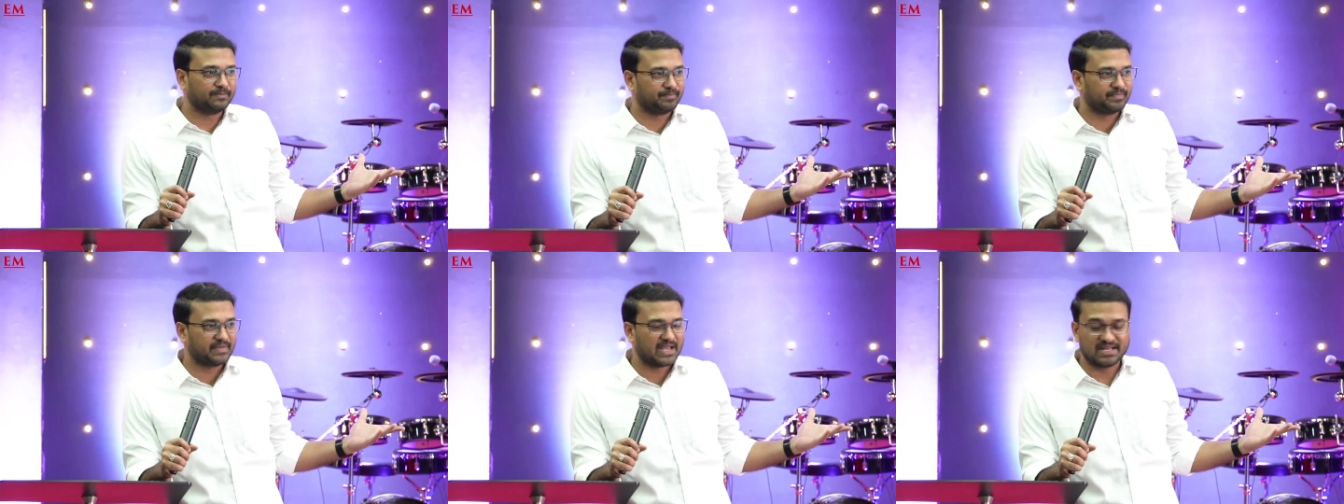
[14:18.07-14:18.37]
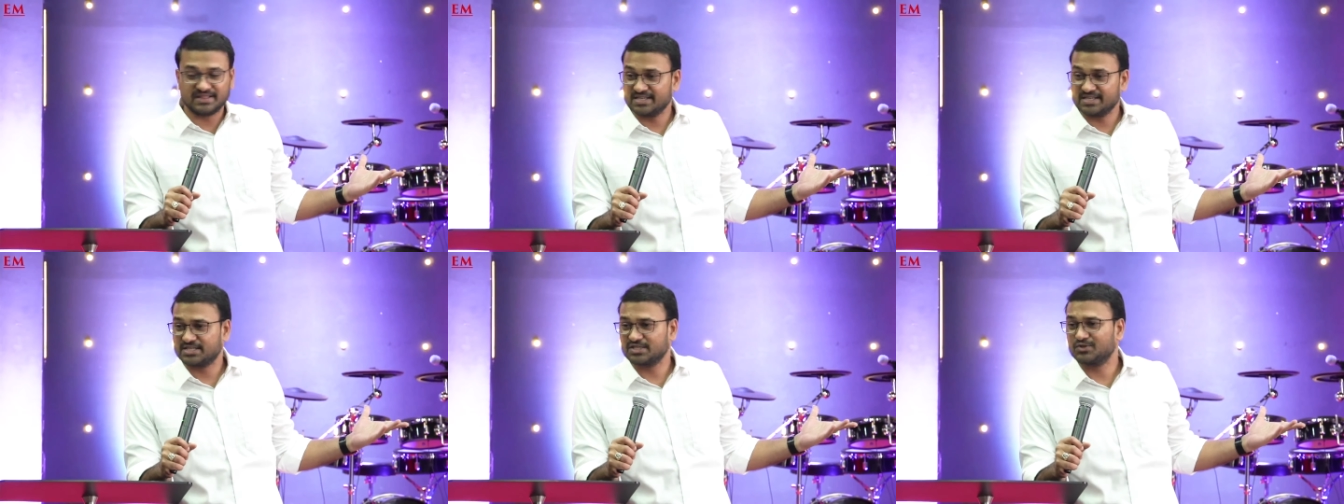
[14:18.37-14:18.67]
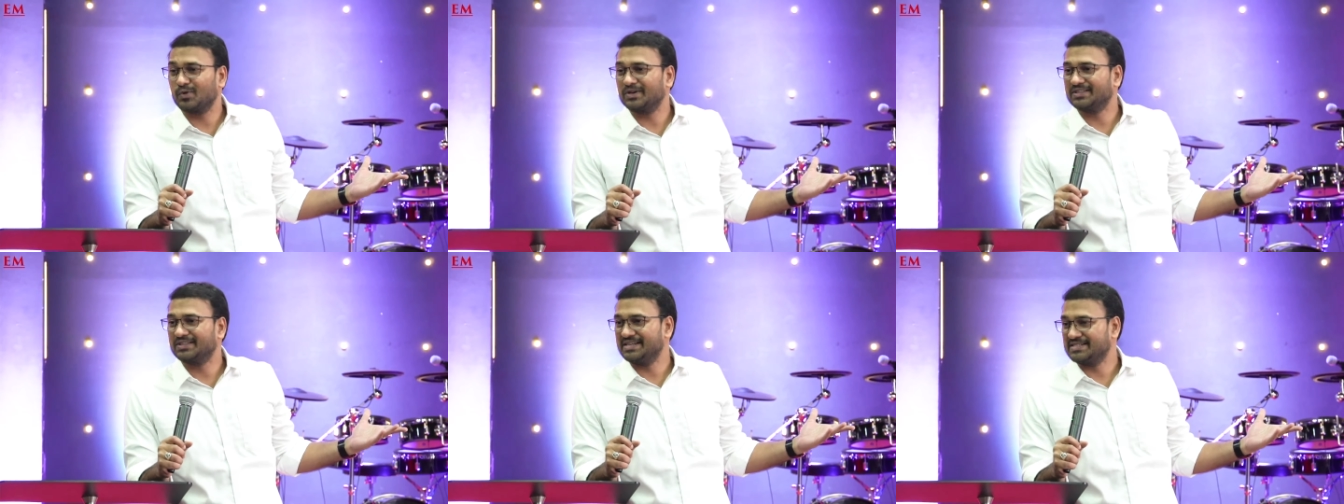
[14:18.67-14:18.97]
And this is
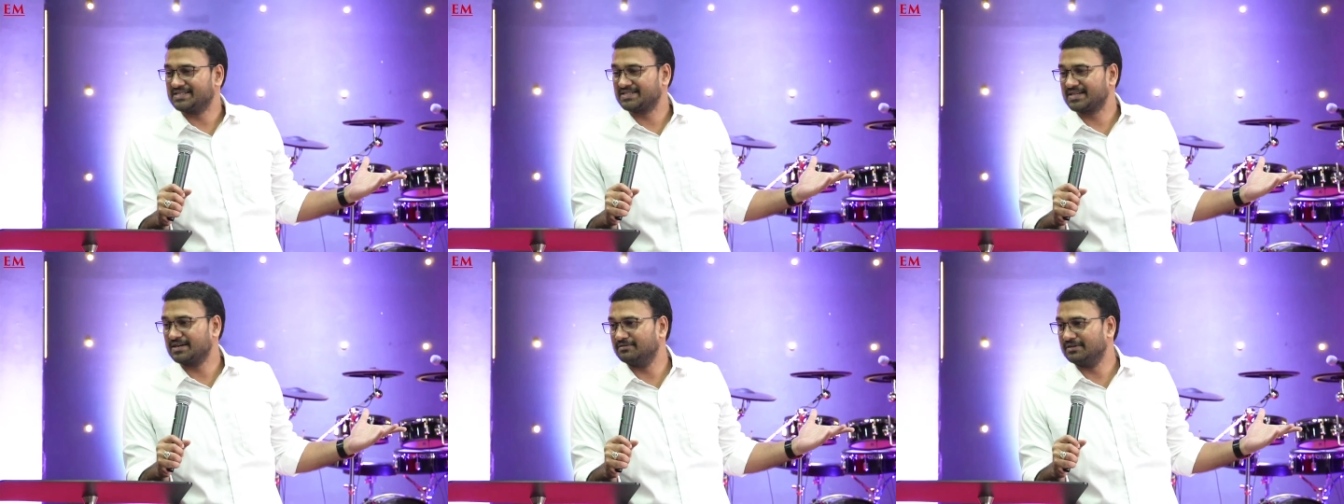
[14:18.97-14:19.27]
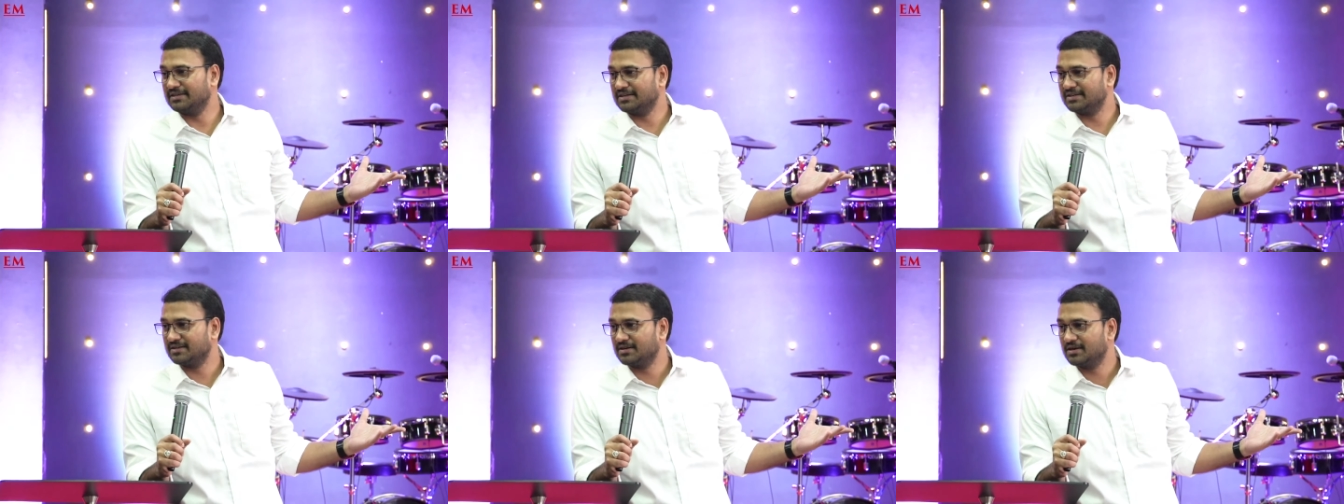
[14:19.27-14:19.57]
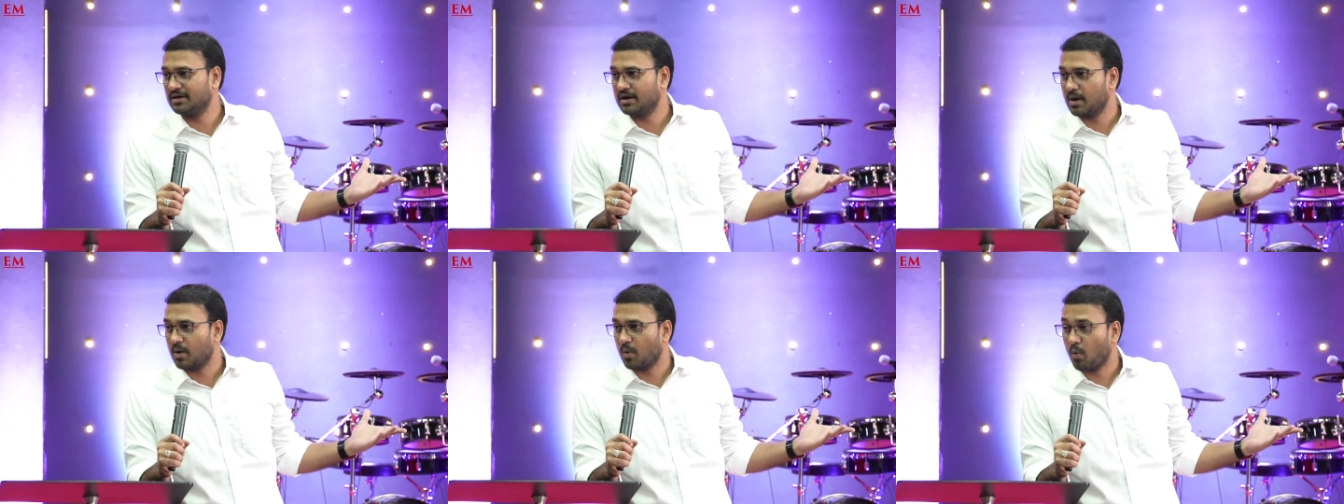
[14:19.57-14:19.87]
what they discovered.
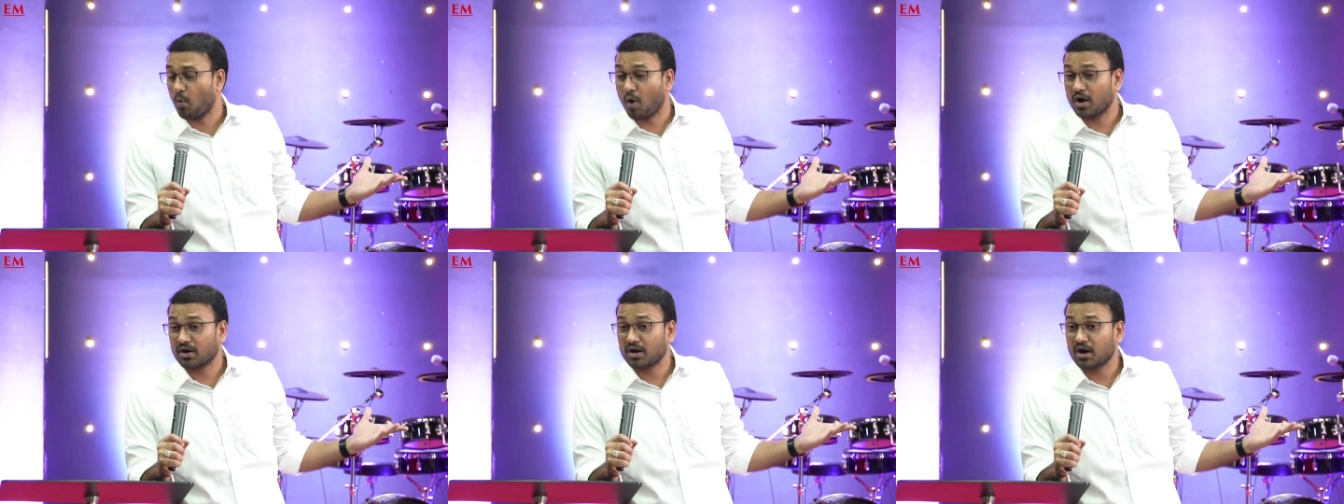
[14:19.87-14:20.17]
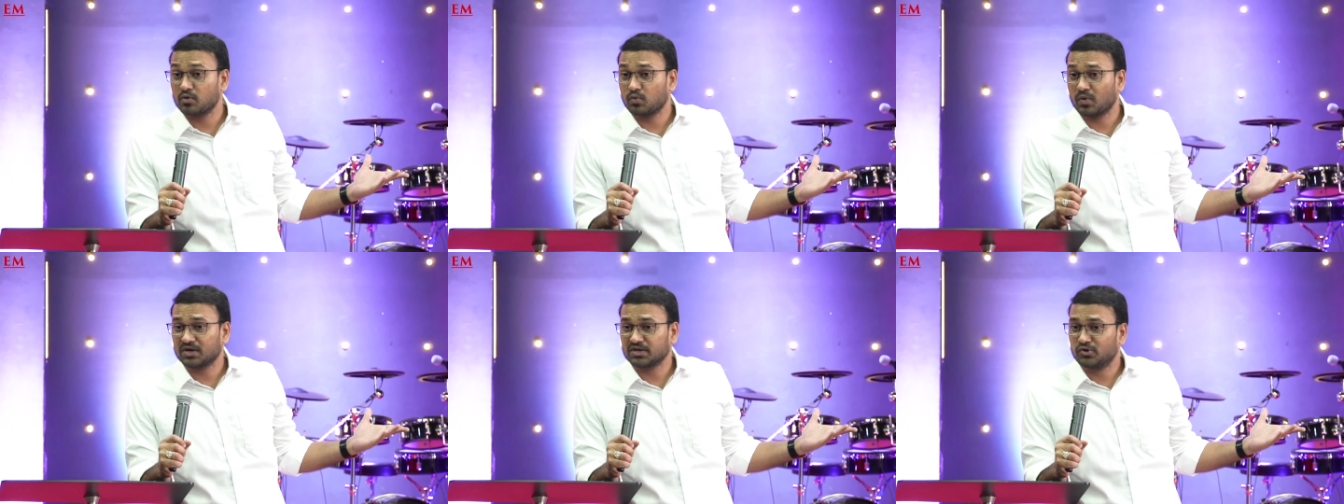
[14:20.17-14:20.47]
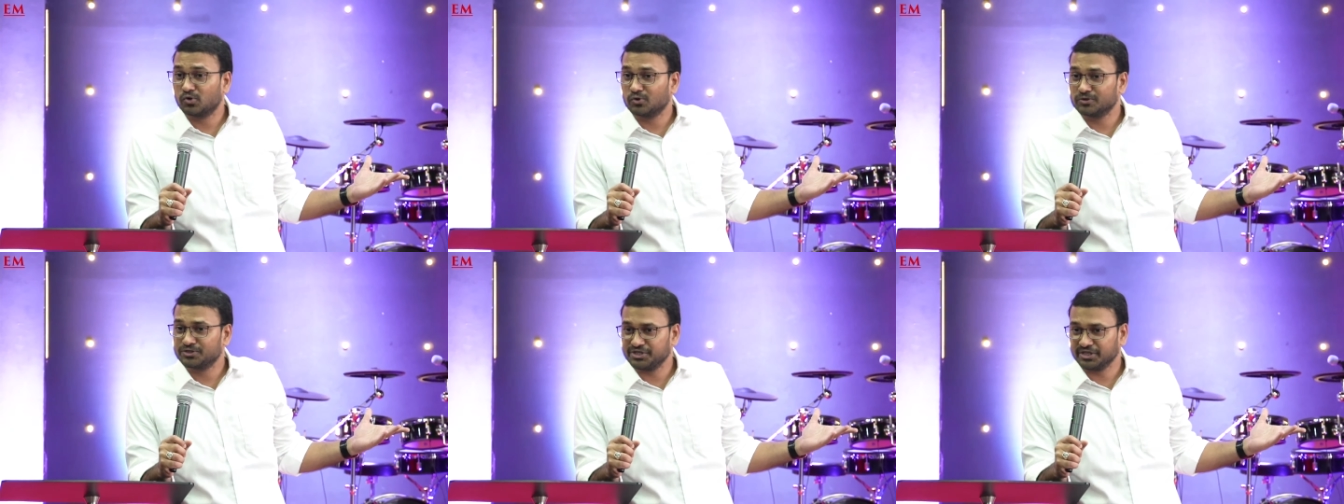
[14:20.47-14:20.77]
One-on-one
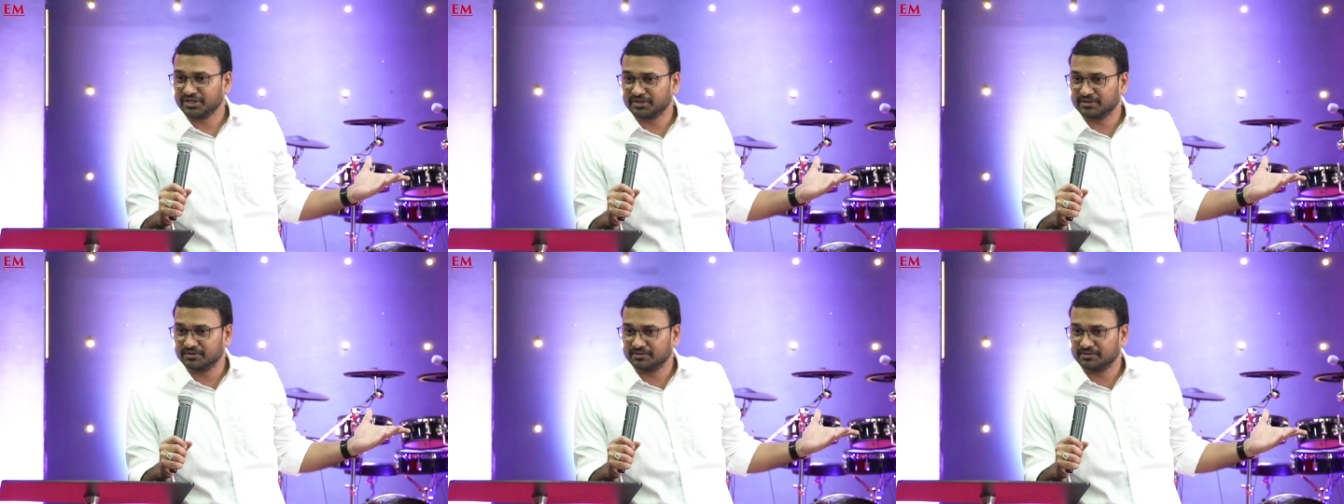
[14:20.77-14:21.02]
coaching.